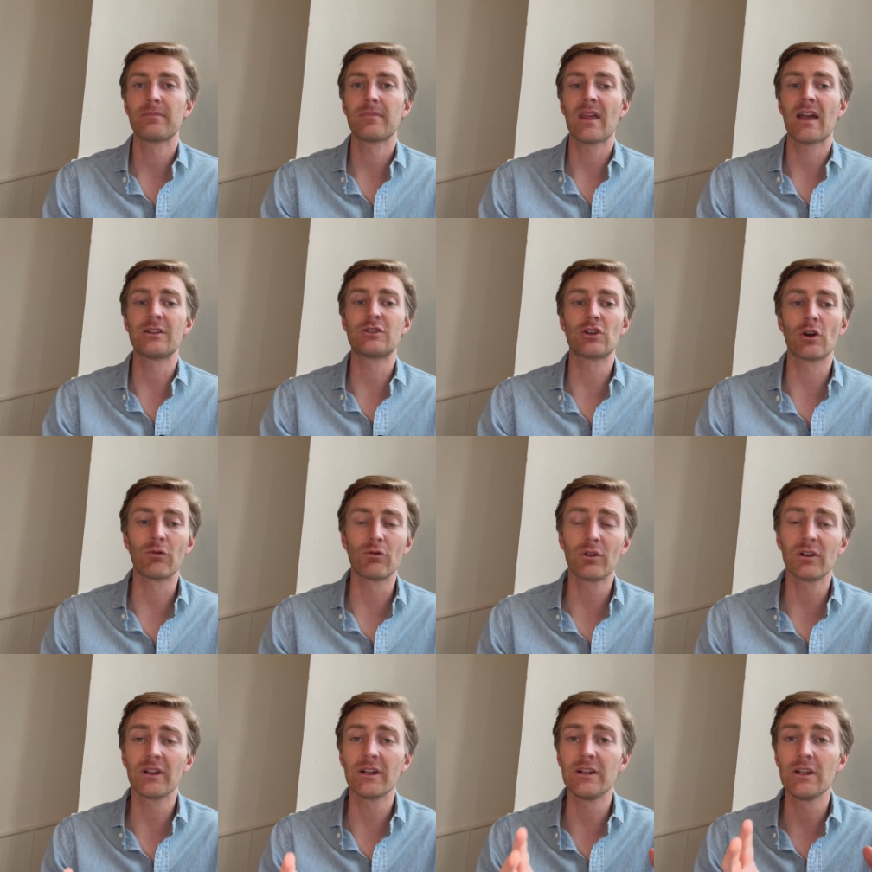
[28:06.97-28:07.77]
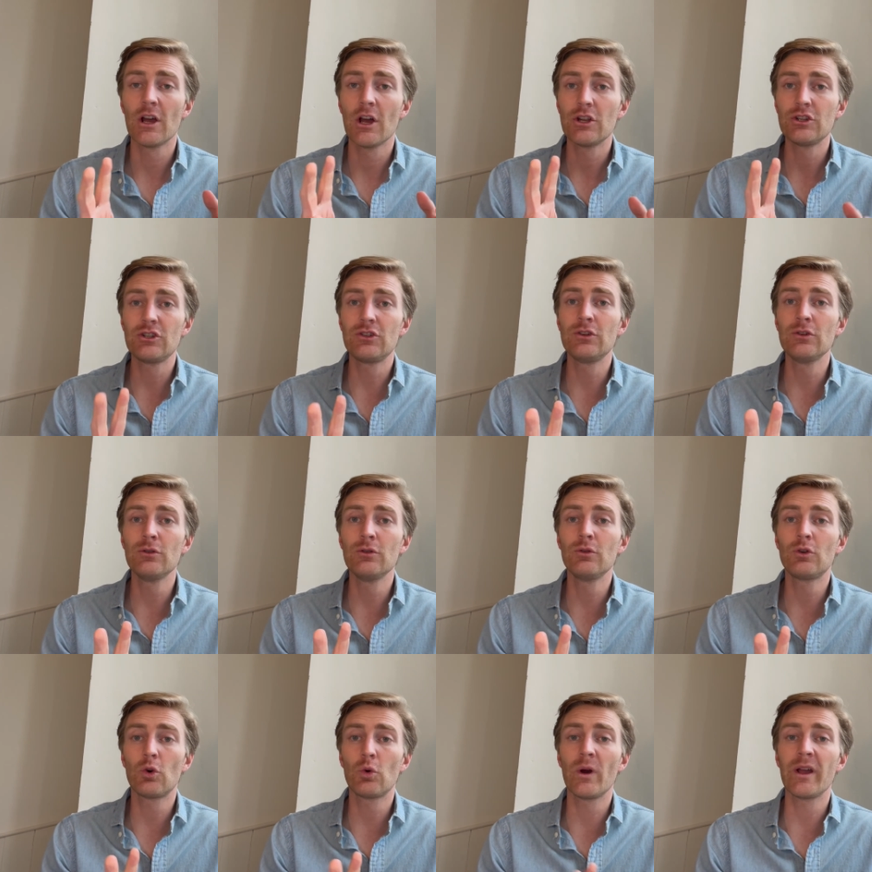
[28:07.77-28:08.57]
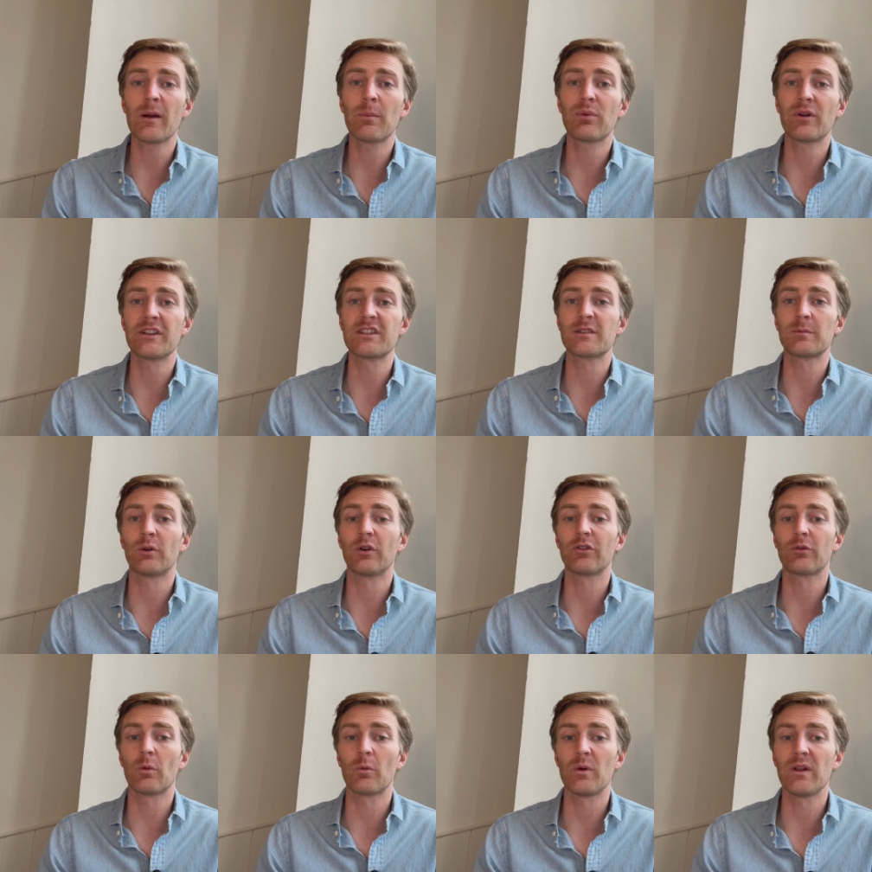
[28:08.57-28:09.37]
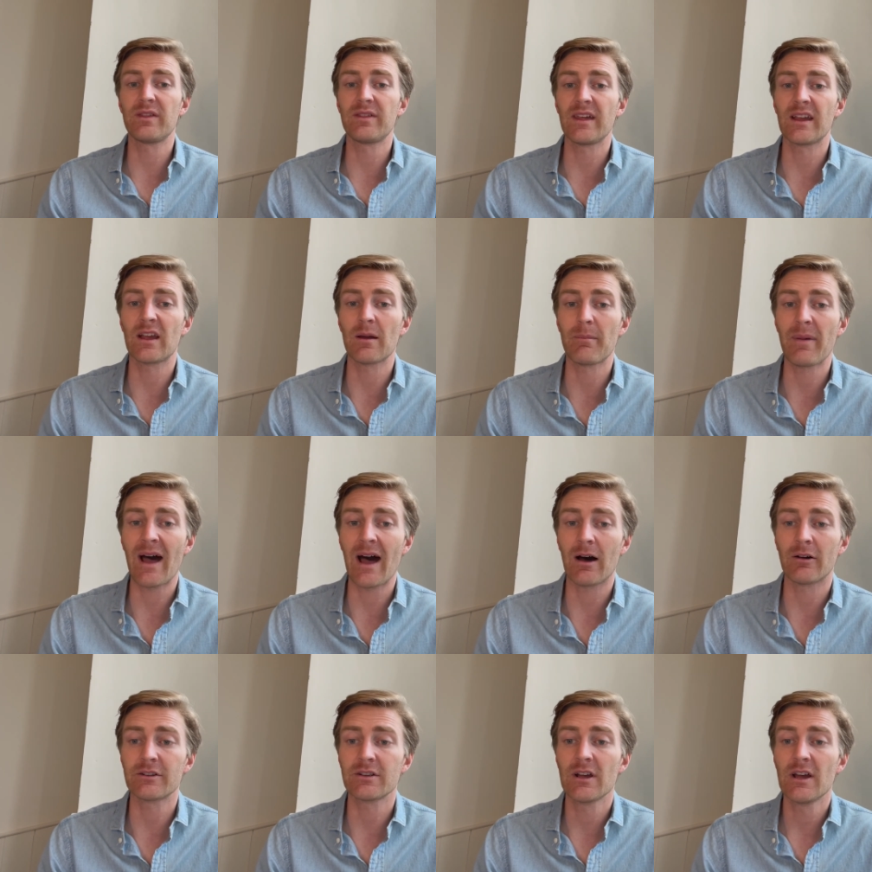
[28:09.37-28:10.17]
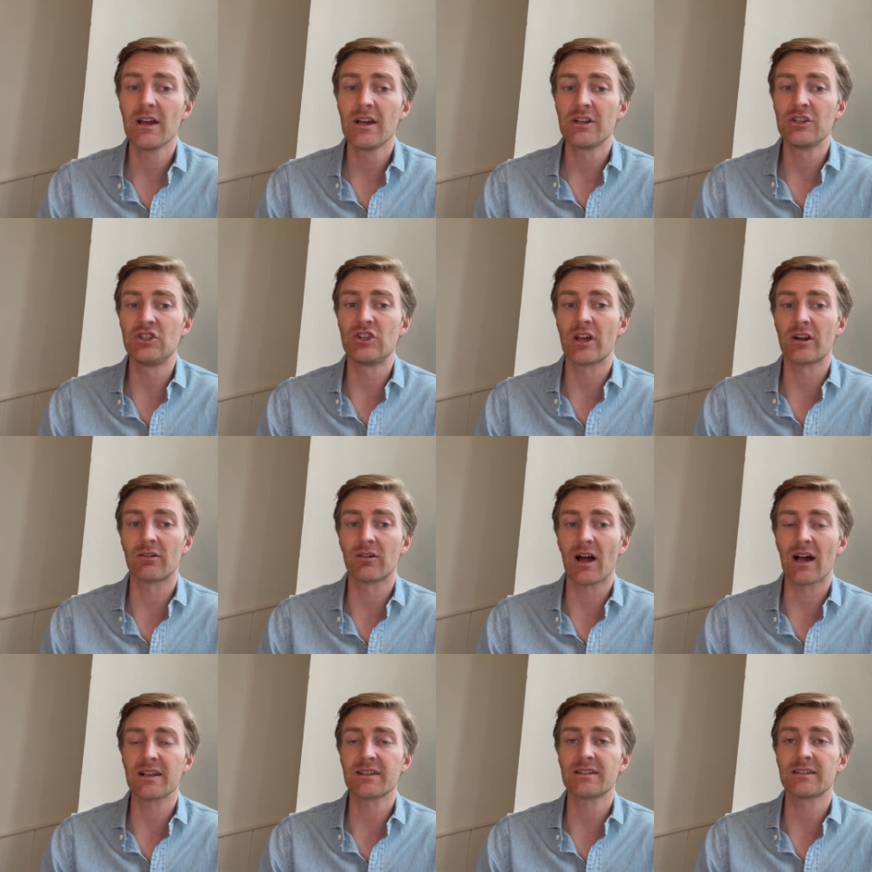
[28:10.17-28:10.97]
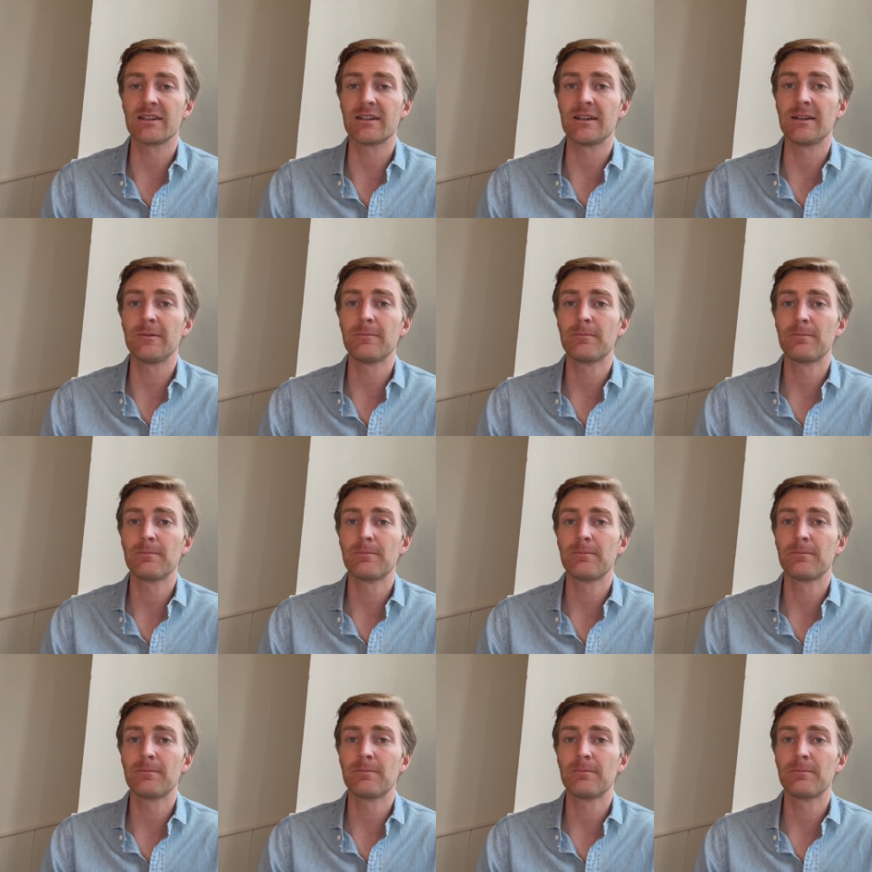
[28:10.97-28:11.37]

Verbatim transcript: And so, really, two quick principles when we think about generosity